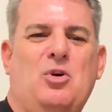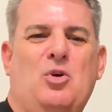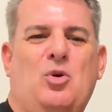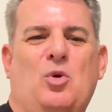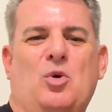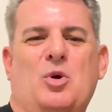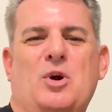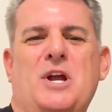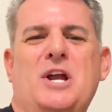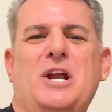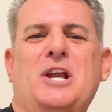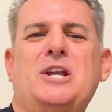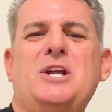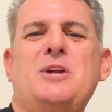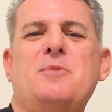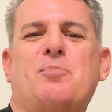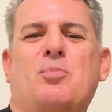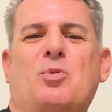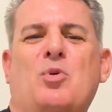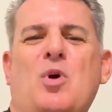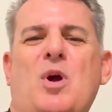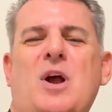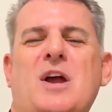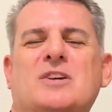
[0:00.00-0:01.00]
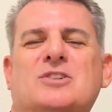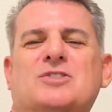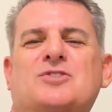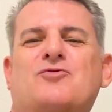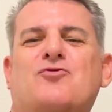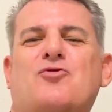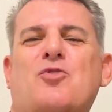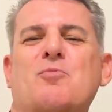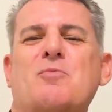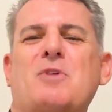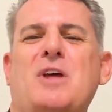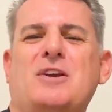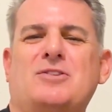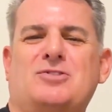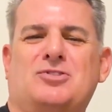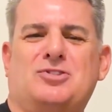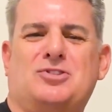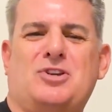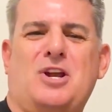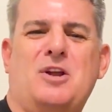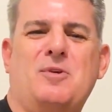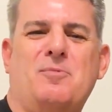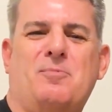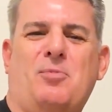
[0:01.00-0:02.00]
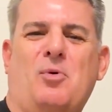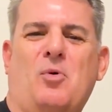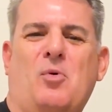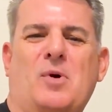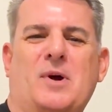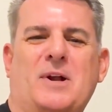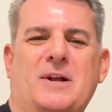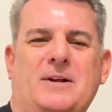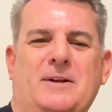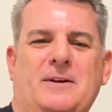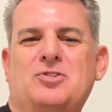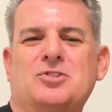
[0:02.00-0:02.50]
or any press from that standpoint.